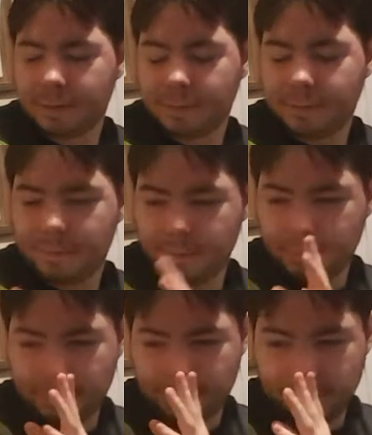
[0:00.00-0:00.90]

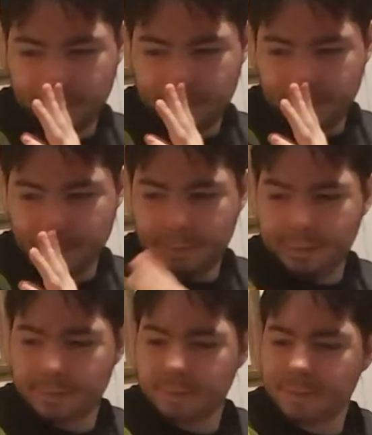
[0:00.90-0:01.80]

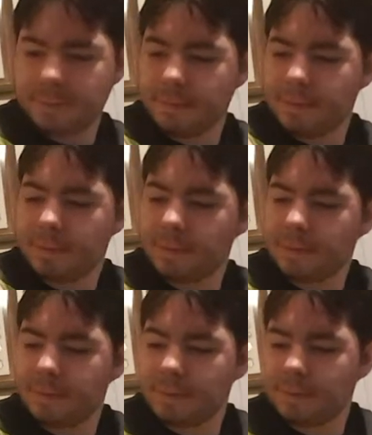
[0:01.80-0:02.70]

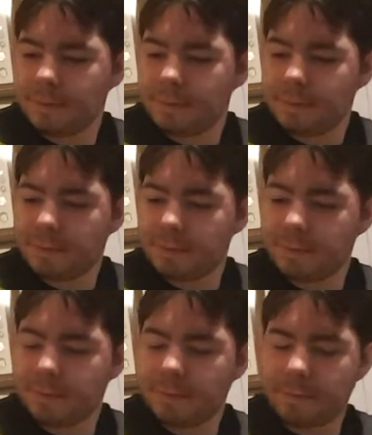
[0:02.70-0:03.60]

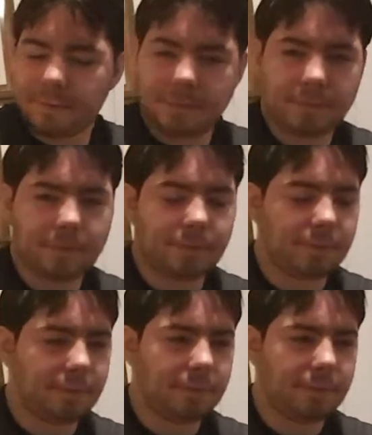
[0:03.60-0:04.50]

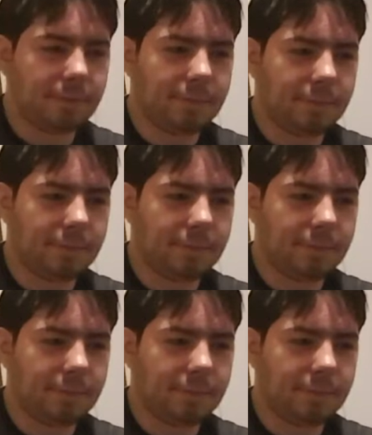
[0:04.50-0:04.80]
(not speaking)